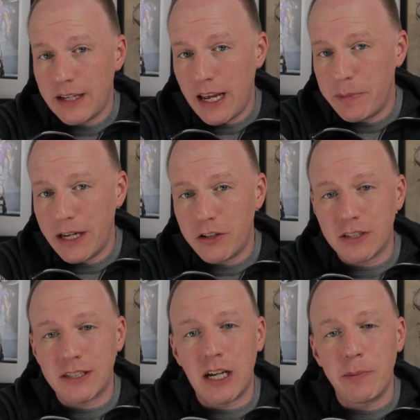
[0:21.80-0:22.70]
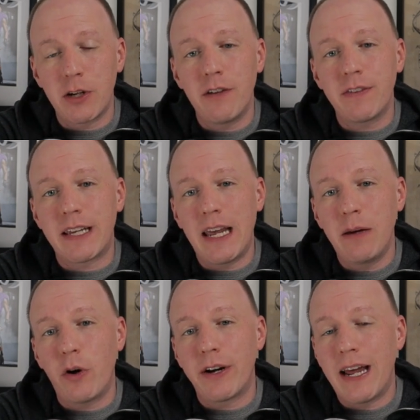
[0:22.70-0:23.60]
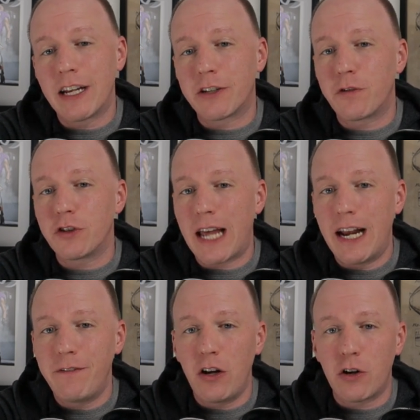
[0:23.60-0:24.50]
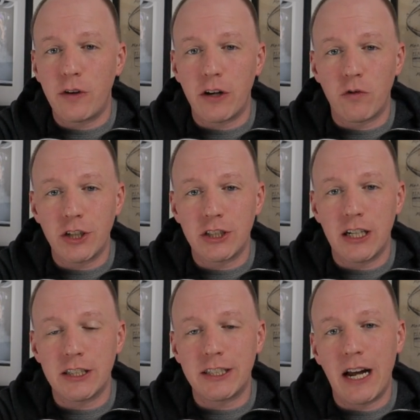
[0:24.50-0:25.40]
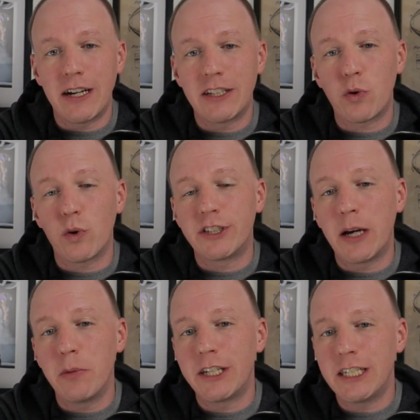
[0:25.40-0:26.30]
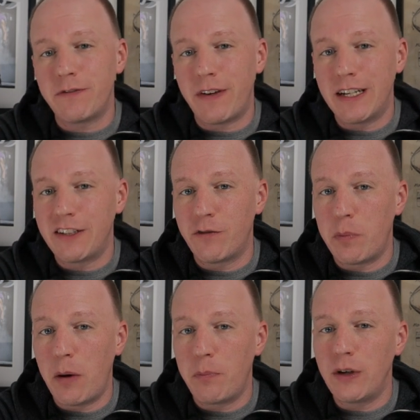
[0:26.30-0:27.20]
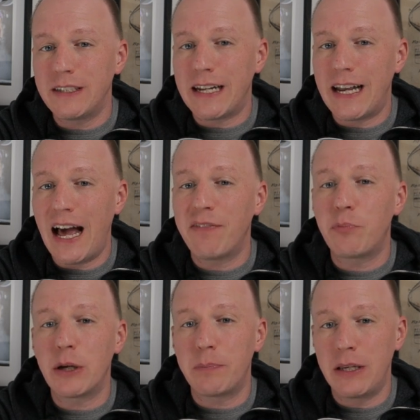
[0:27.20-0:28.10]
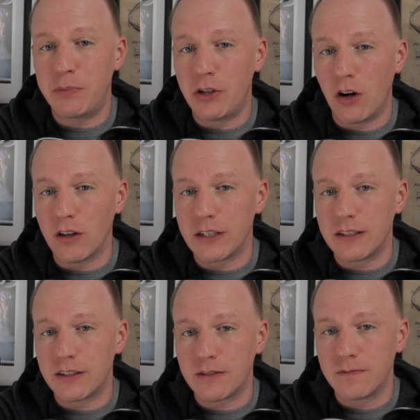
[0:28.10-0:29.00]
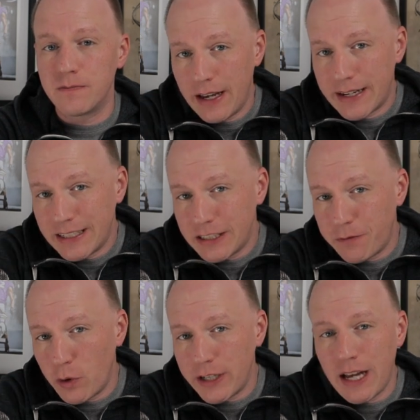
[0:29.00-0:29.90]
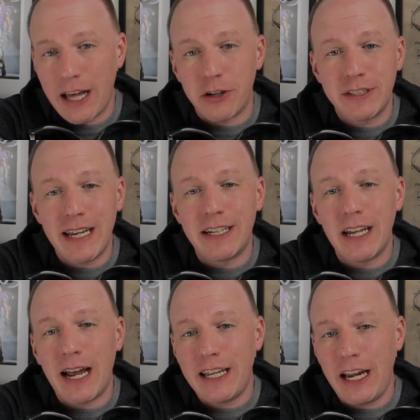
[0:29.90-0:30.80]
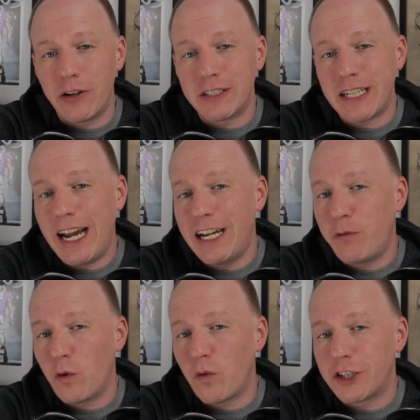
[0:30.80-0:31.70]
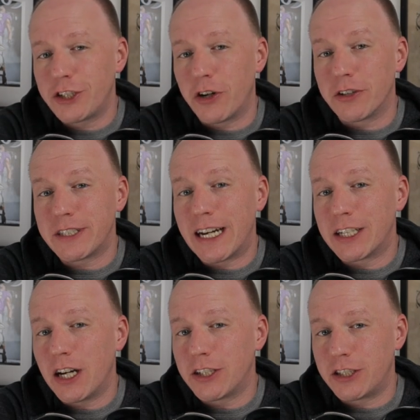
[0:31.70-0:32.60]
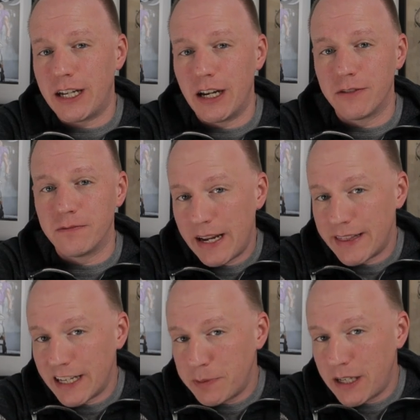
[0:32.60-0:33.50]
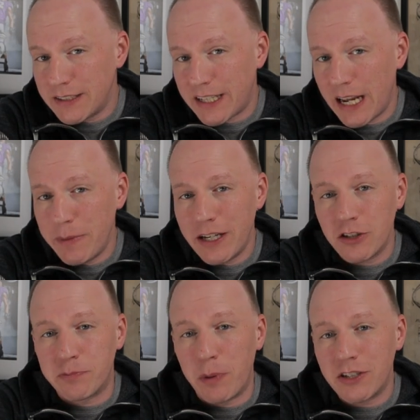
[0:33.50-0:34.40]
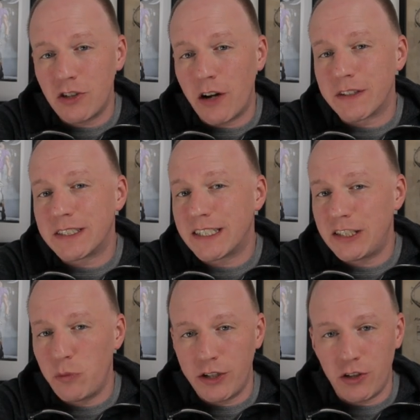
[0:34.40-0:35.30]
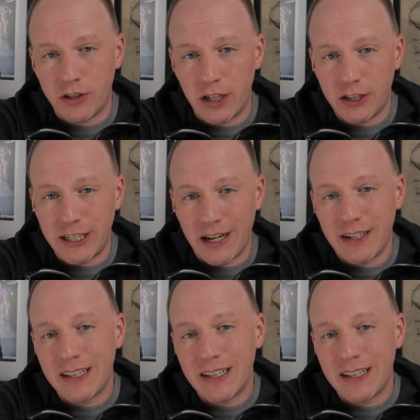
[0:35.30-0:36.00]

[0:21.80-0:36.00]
Cam Akers is coming off a game where he had his first NFL career rushing touchdown and scored double-digit fantasy football points in half-point PPR leagues. Against the 49ers, he had 9 carries, 84 rushing yards, and a touchdown. And that's because Cam Akers busted off a 61-yard touchdown.